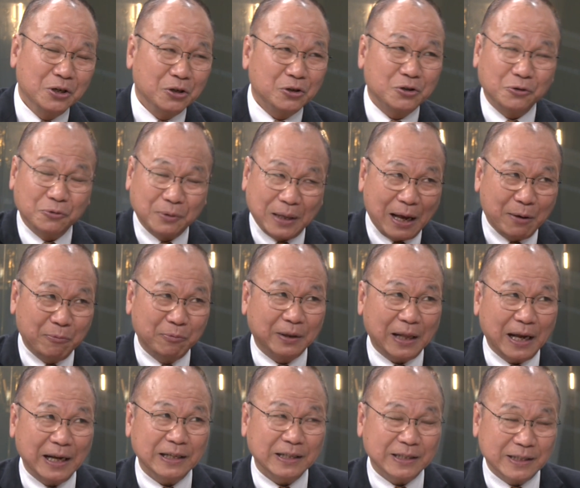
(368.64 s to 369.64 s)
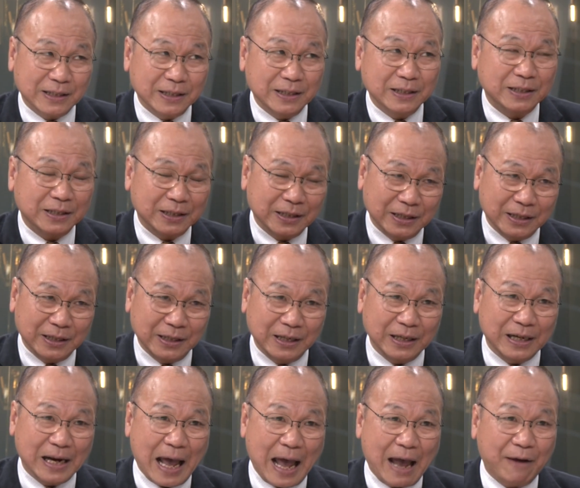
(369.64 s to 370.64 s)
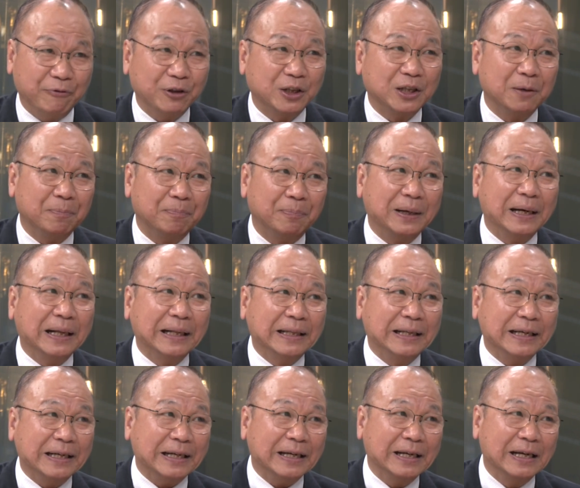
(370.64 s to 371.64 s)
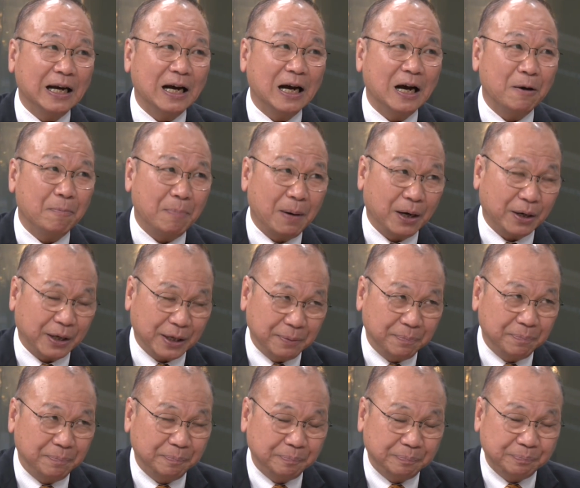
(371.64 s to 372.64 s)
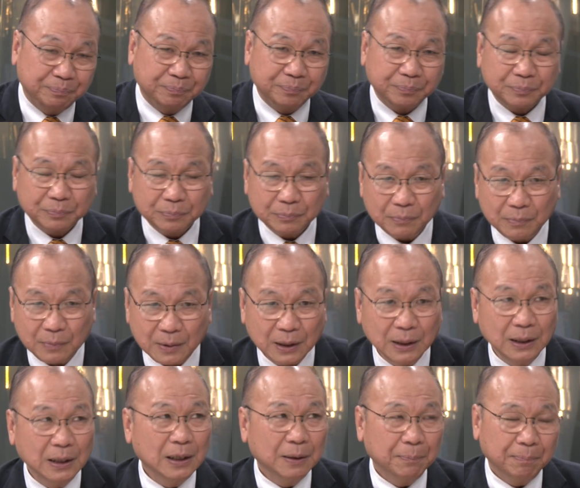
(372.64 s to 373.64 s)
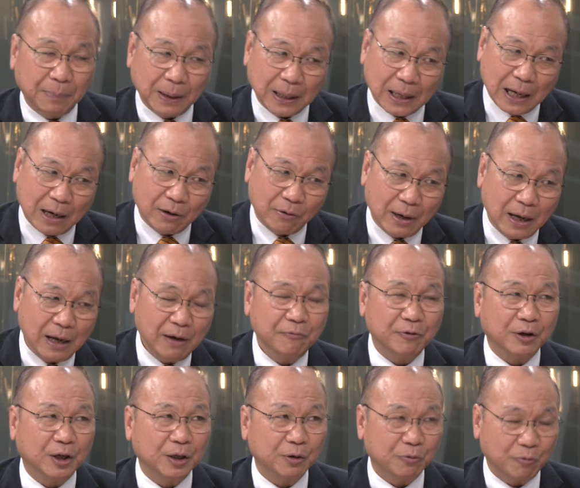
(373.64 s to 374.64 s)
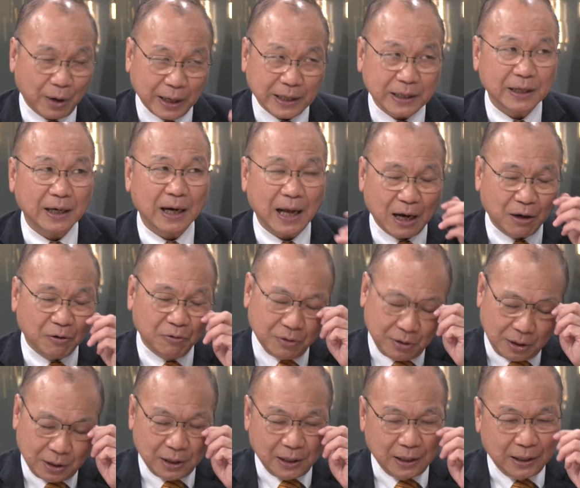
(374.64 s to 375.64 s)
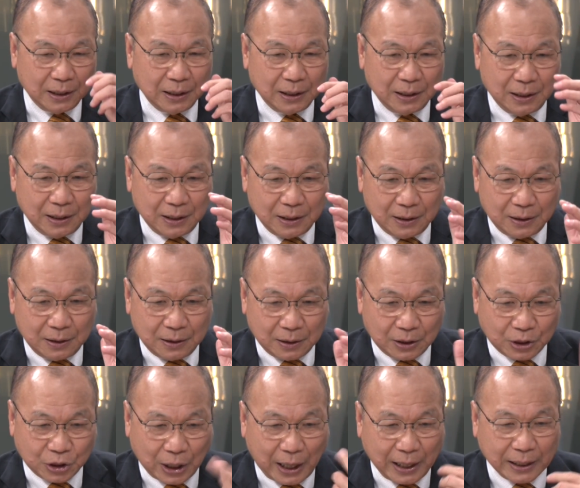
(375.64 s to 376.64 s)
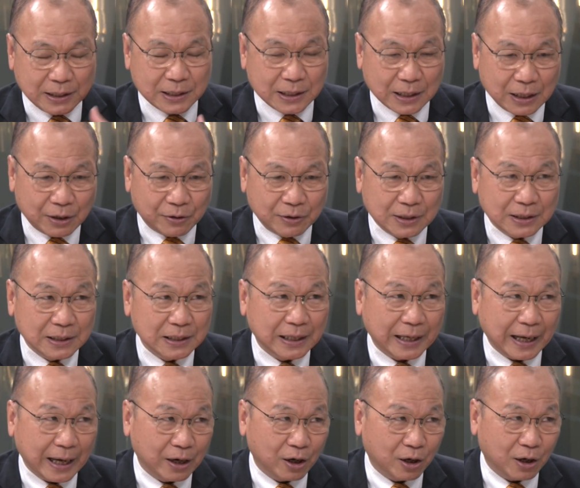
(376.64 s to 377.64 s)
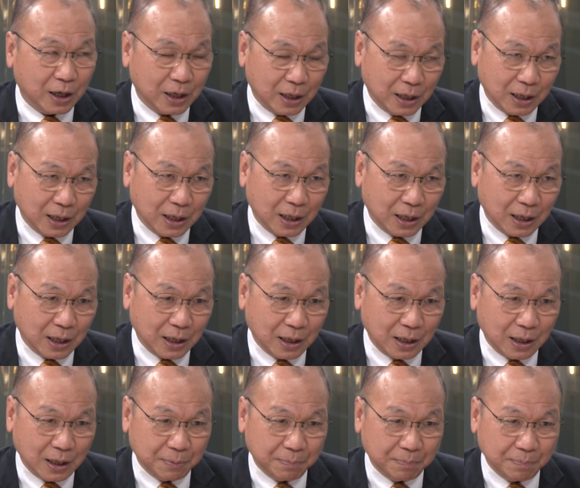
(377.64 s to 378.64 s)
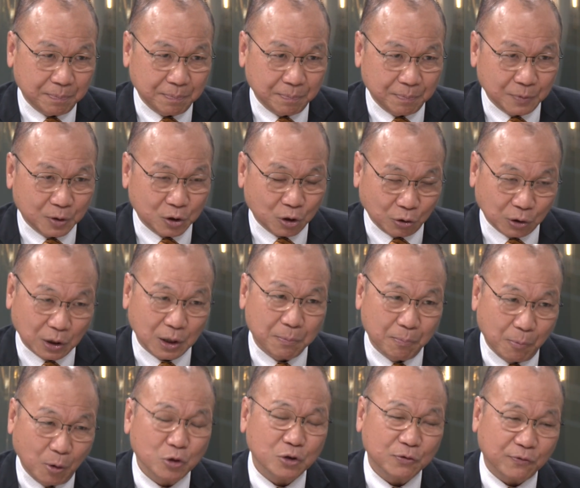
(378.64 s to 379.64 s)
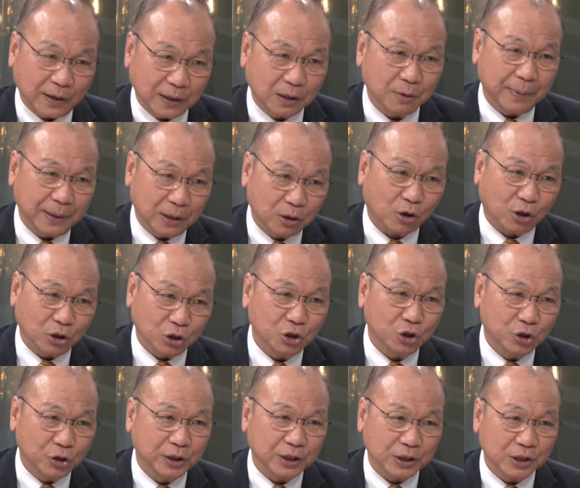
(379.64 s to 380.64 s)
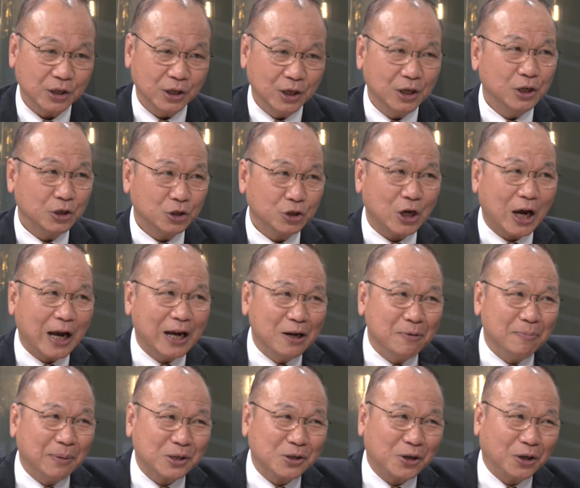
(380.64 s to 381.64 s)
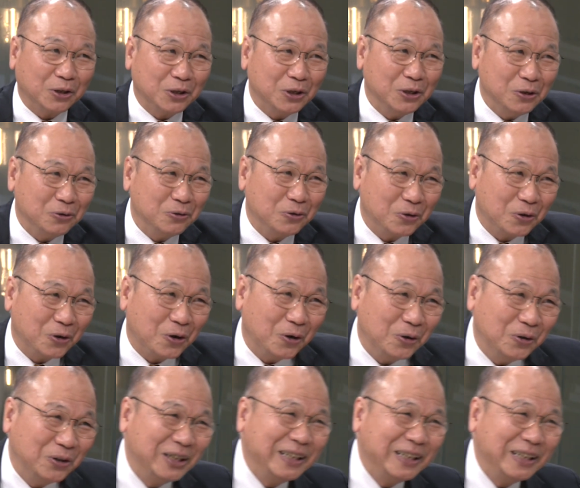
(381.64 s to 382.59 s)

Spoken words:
So there is this inevitability about it. But however, right now, the Chinese currency cannot, so the most fundamental condition is China must continue to grow.